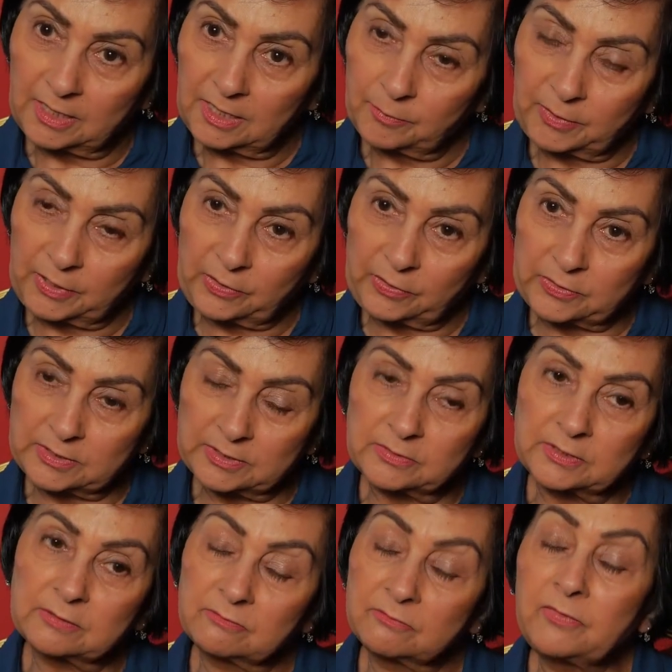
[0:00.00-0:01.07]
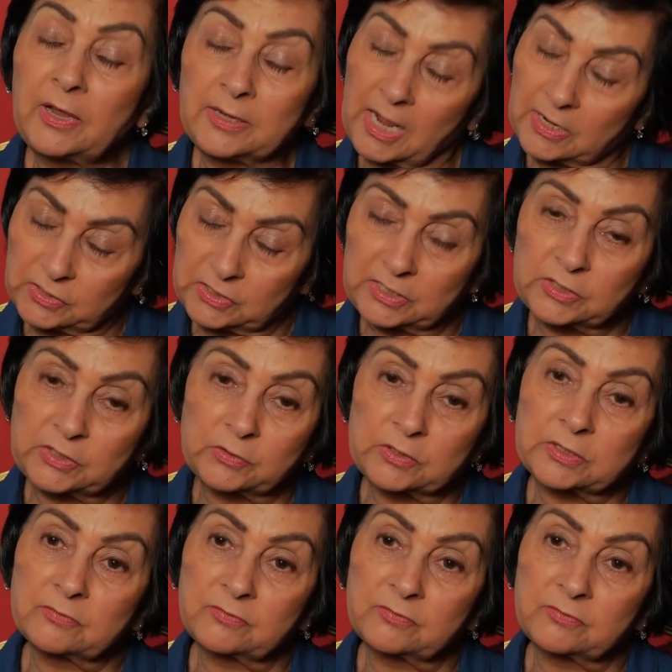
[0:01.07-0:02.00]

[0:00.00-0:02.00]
Because, well, naturally, those